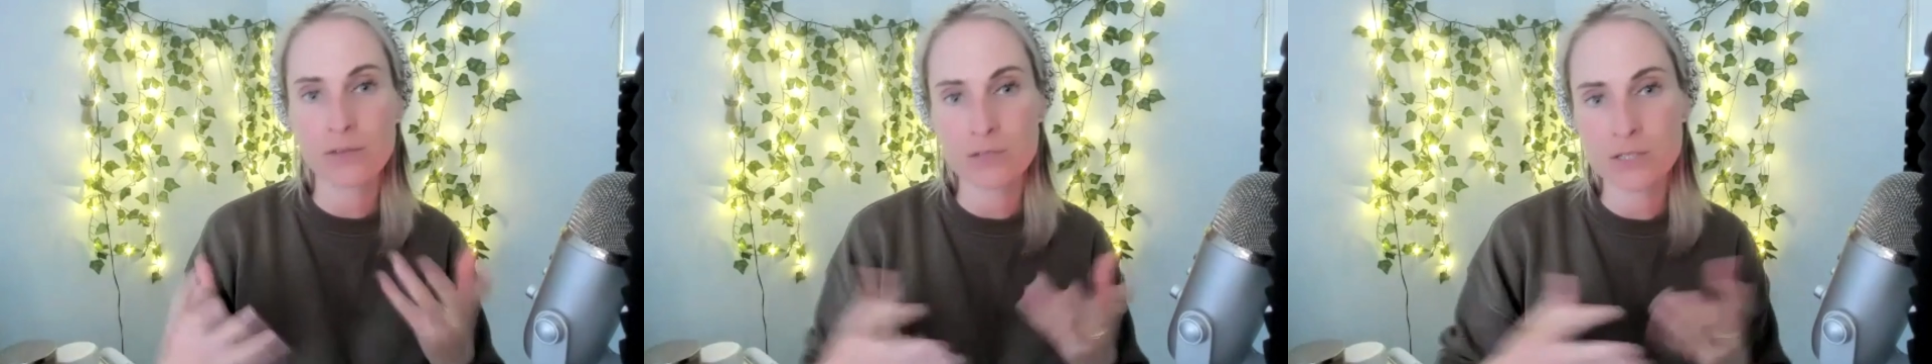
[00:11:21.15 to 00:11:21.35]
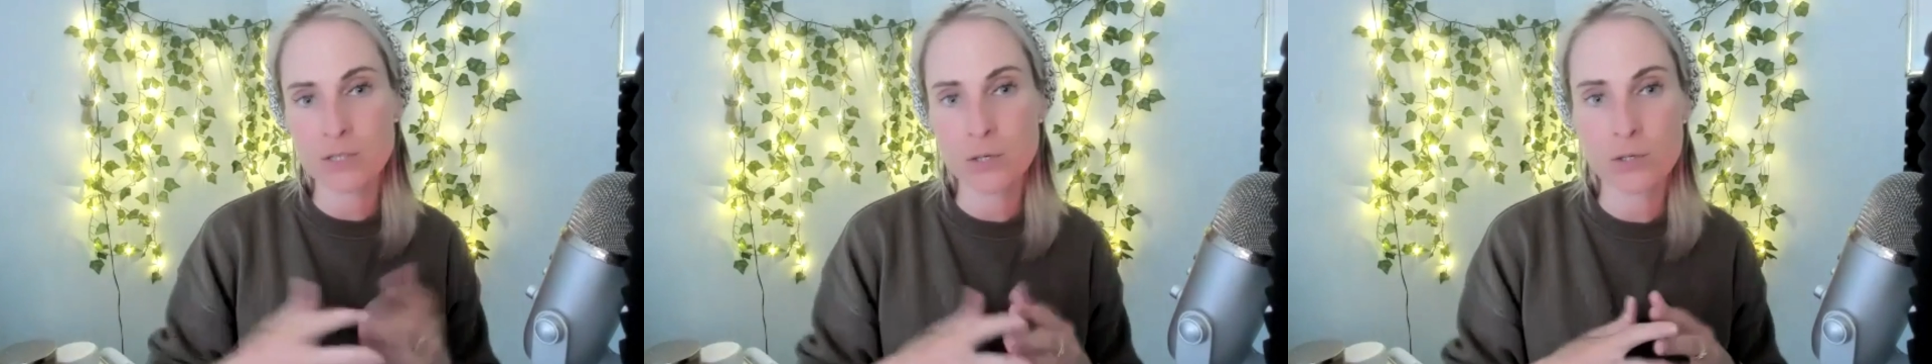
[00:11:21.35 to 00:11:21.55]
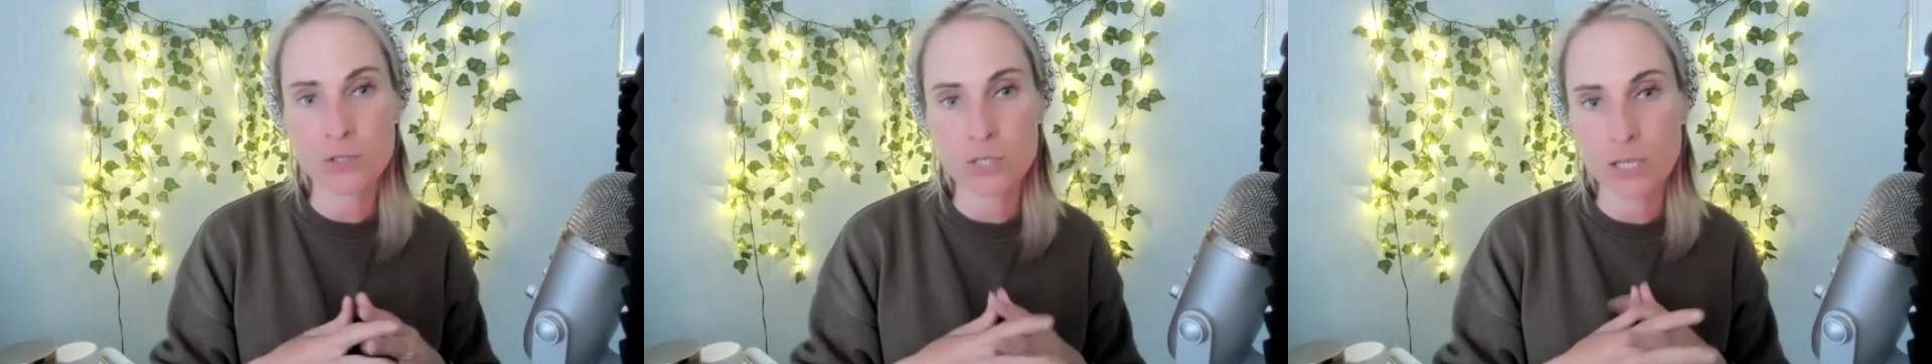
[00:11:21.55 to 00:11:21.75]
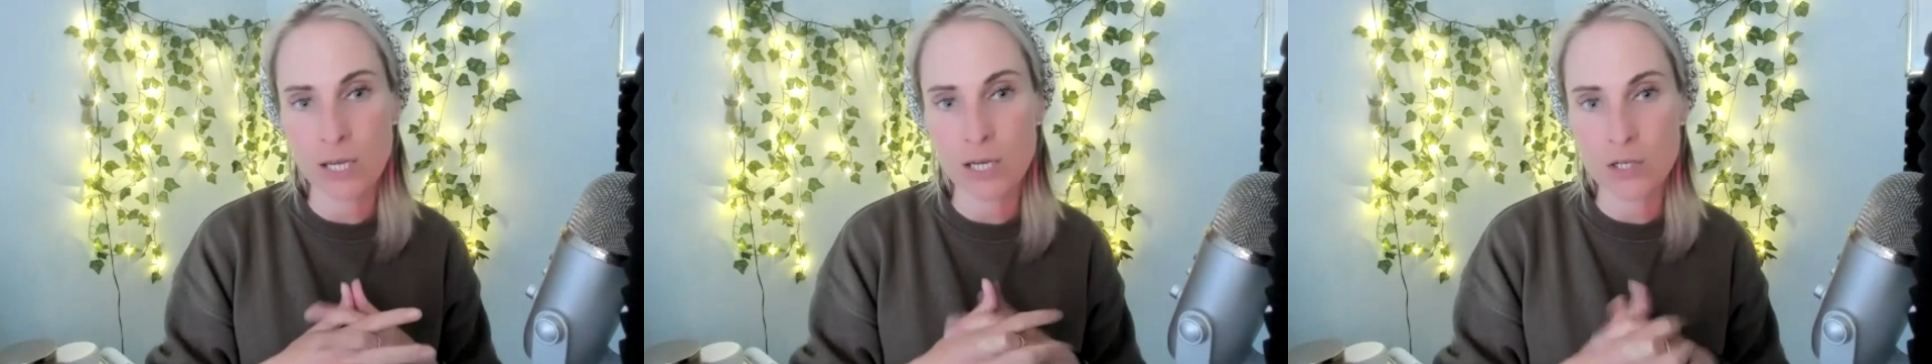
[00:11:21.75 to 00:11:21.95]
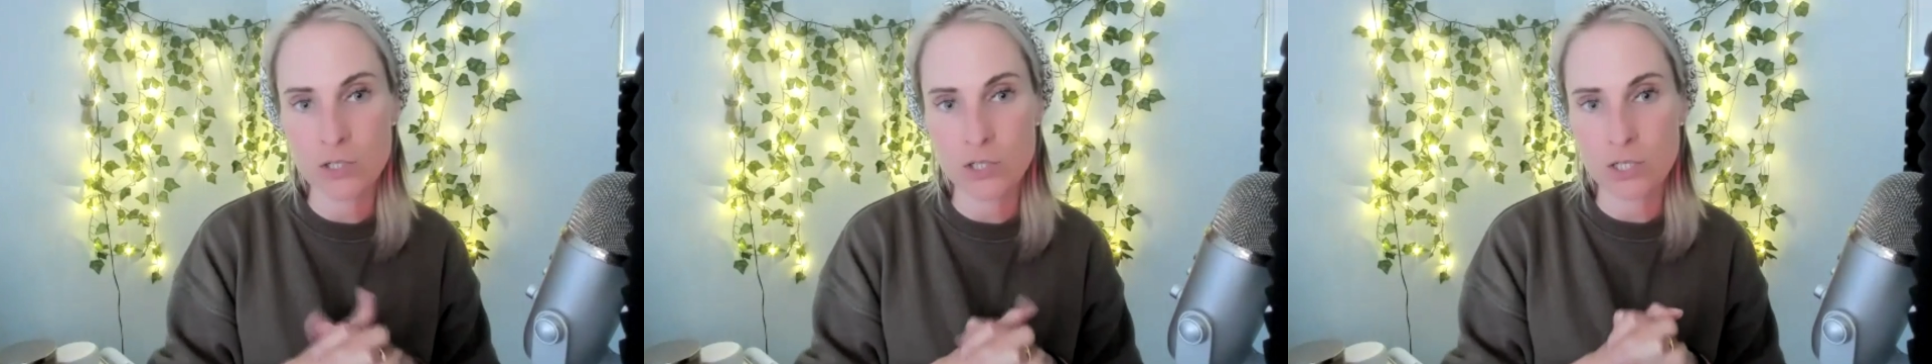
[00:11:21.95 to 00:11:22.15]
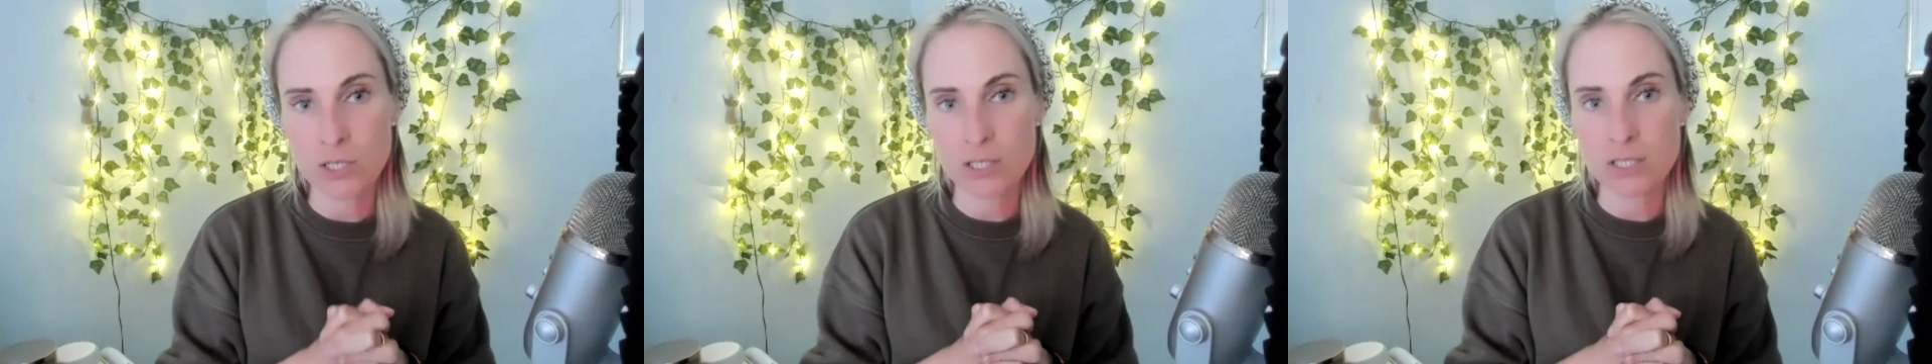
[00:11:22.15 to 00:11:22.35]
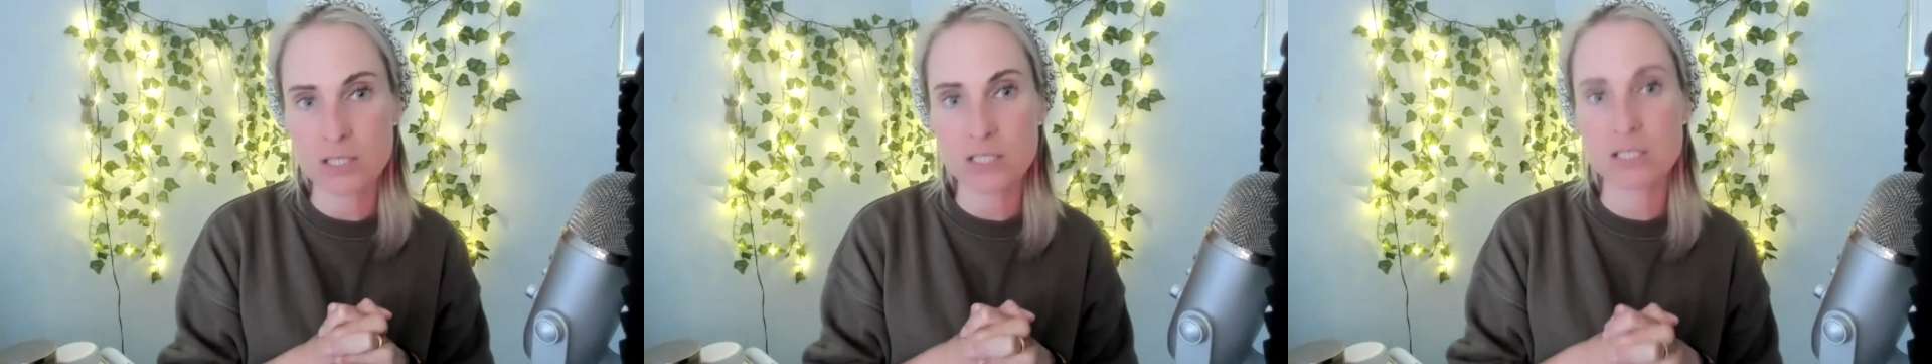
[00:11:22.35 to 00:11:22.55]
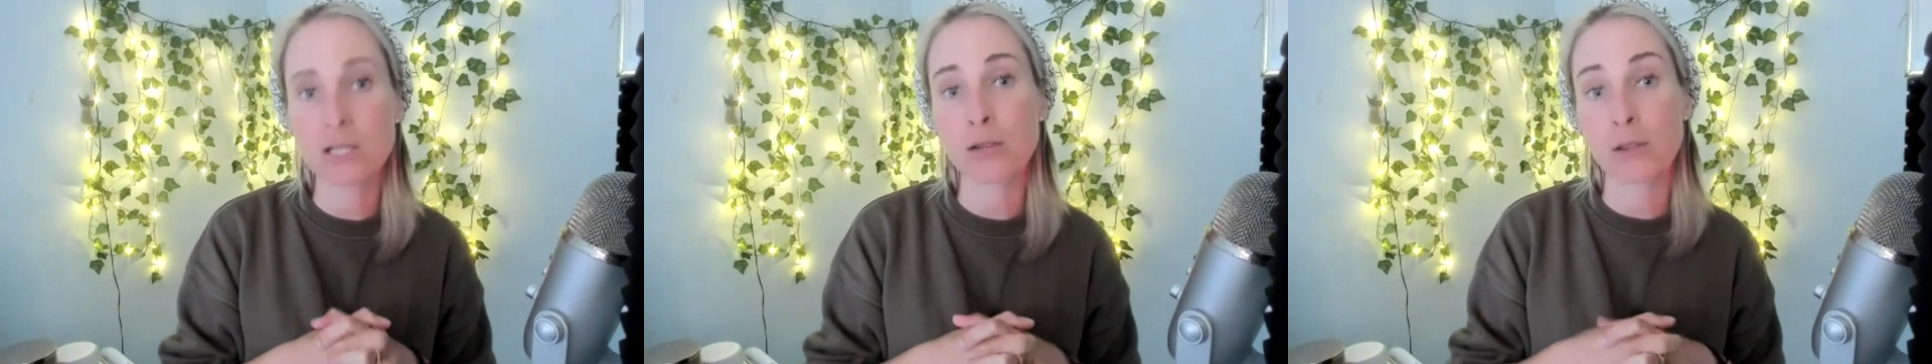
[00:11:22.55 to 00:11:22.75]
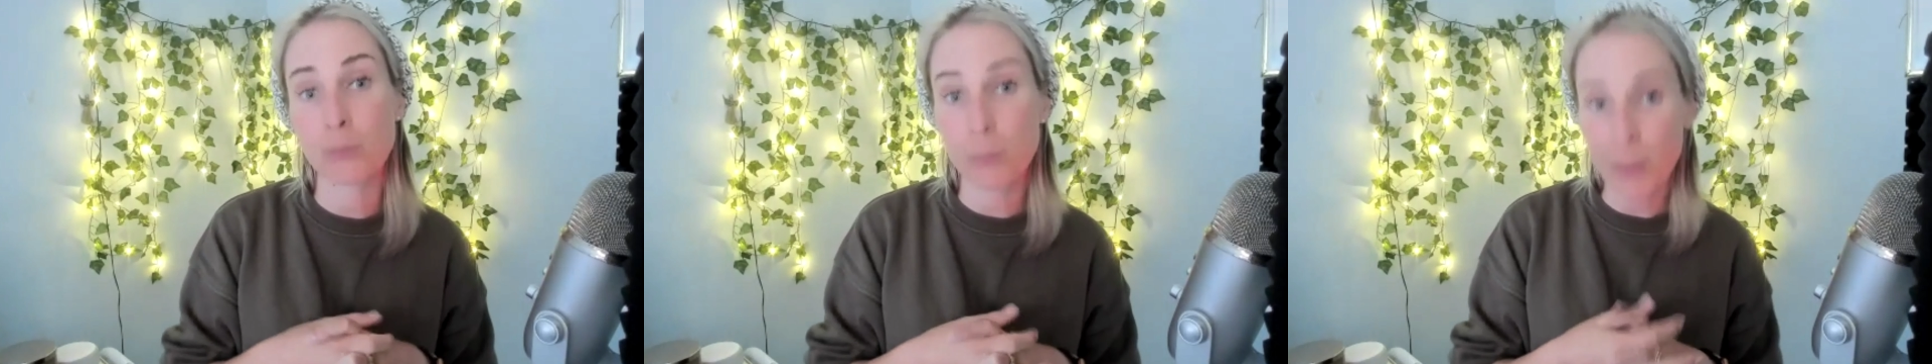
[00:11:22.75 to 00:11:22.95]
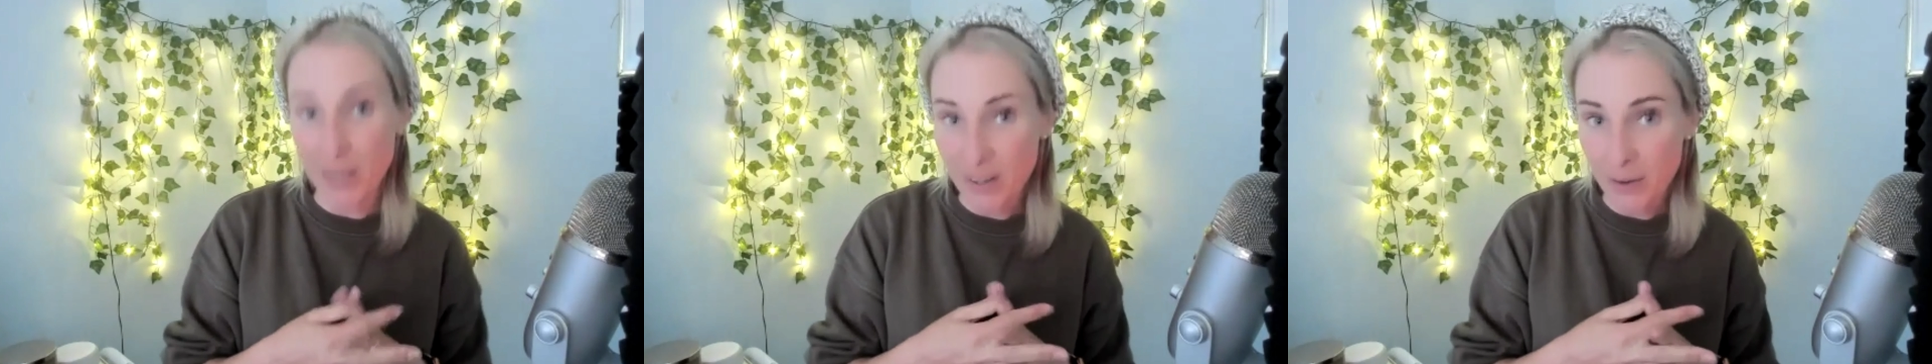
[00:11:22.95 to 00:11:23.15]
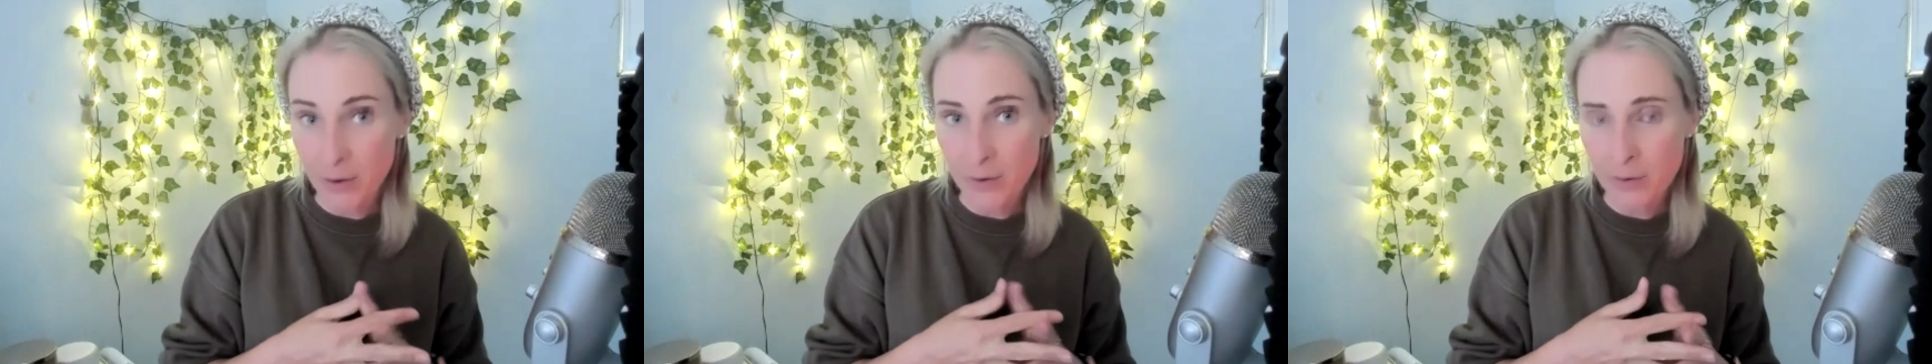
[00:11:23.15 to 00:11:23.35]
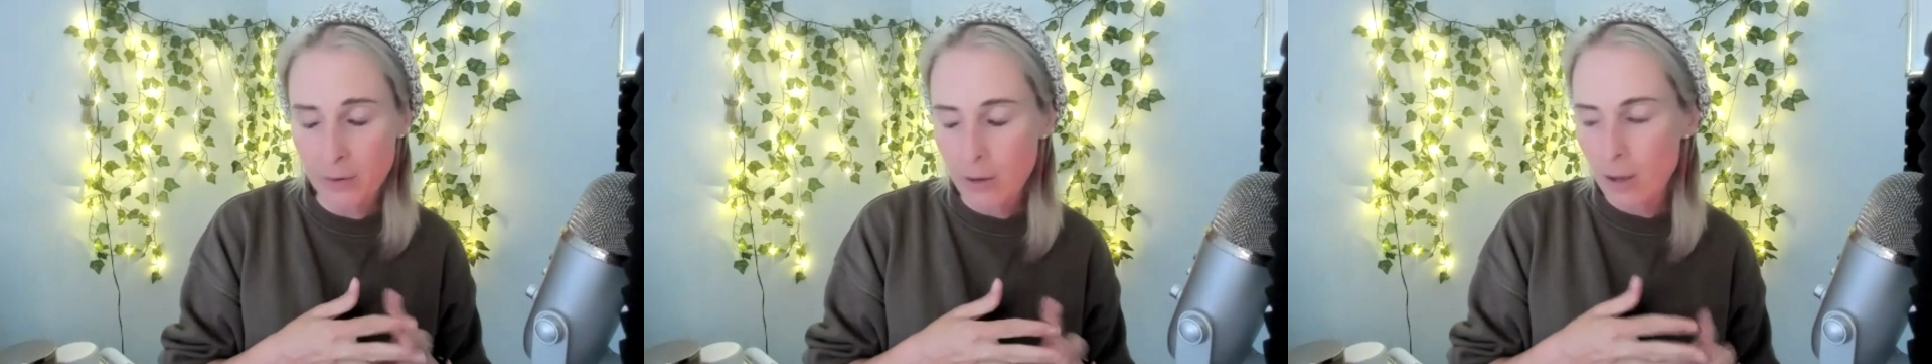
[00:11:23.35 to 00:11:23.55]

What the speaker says: associations, the better.